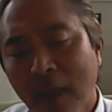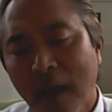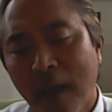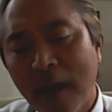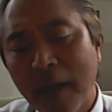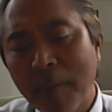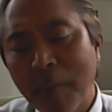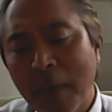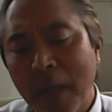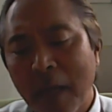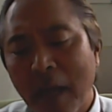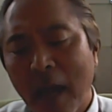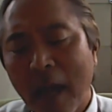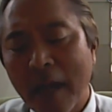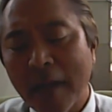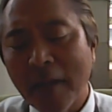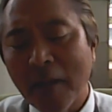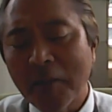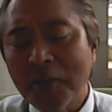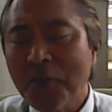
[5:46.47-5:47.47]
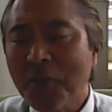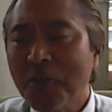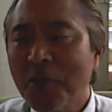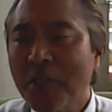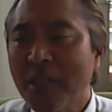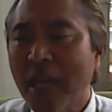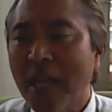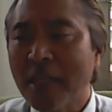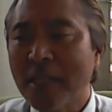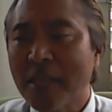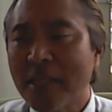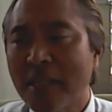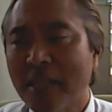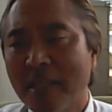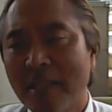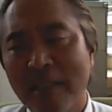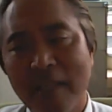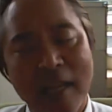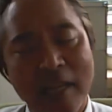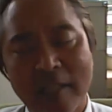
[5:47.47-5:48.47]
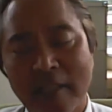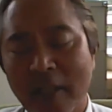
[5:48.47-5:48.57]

I'd also say, just as a